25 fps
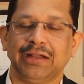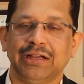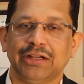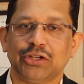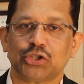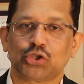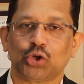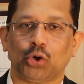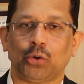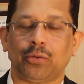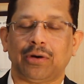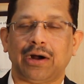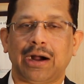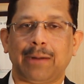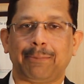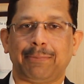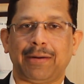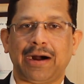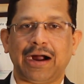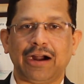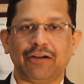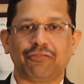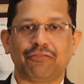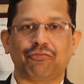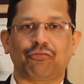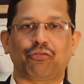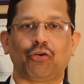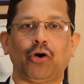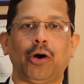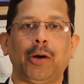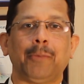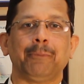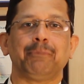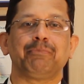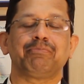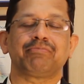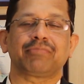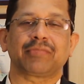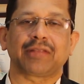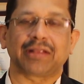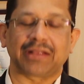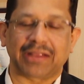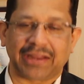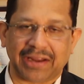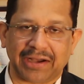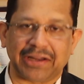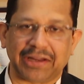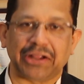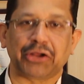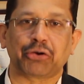So apart from
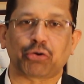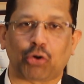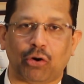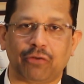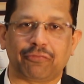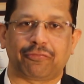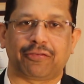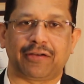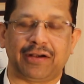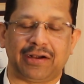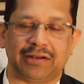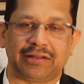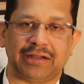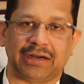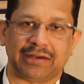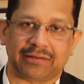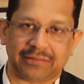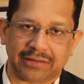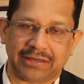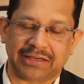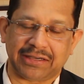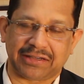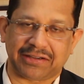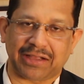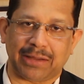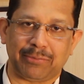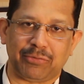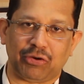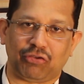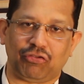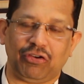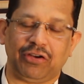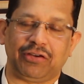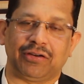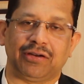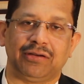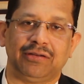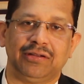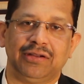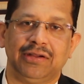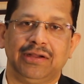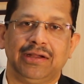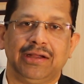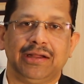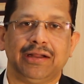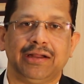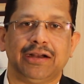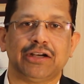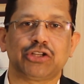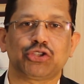getting confident that it can be treated,
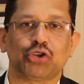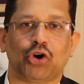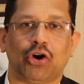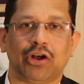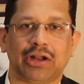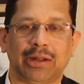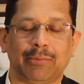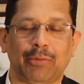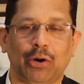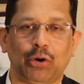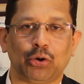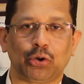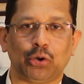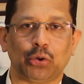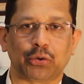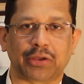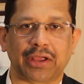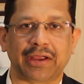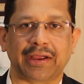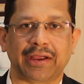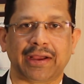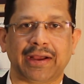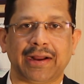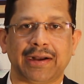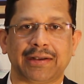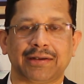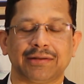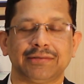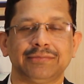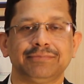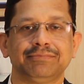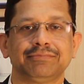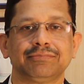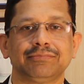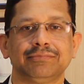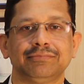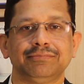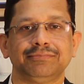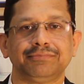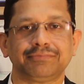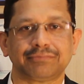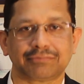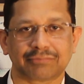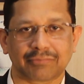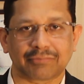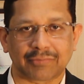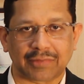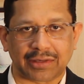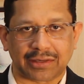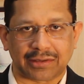it's all about looking at
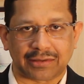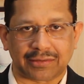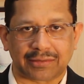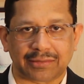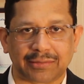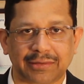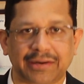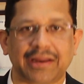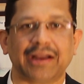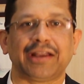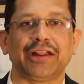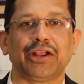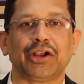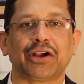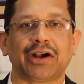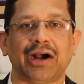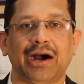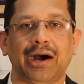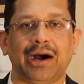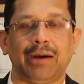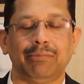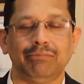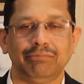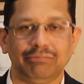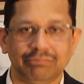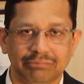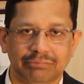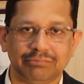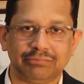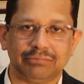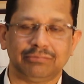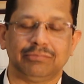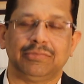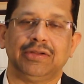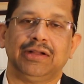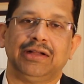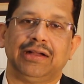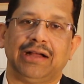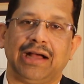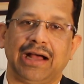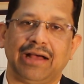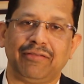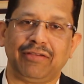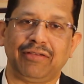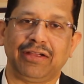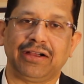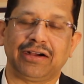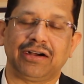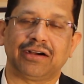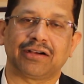getting calm,
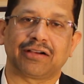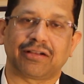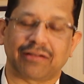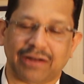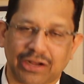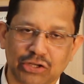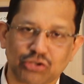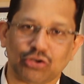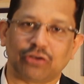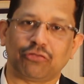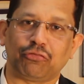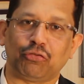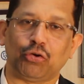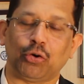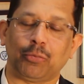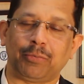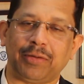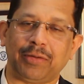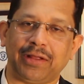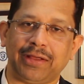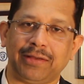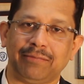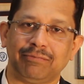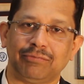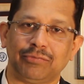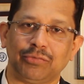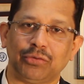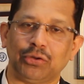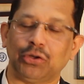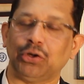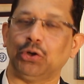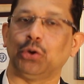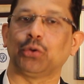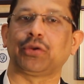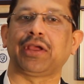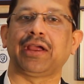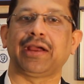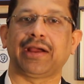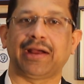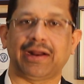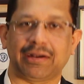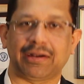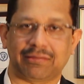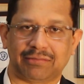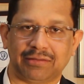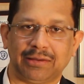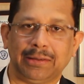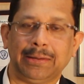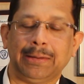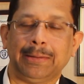having a gradual foreplay, looking
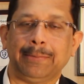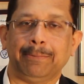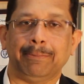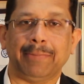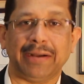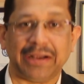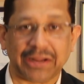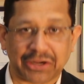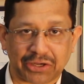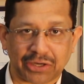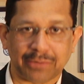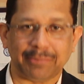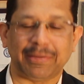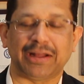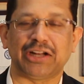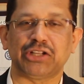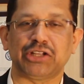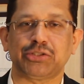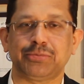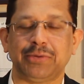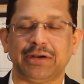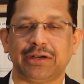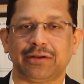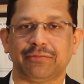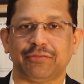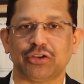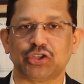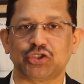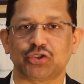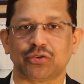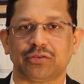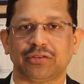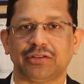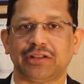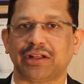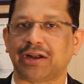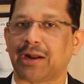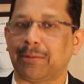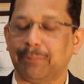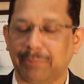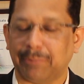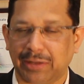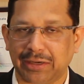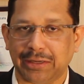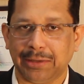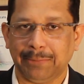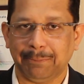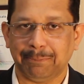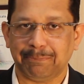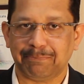at medical management, which there are
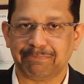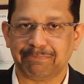many.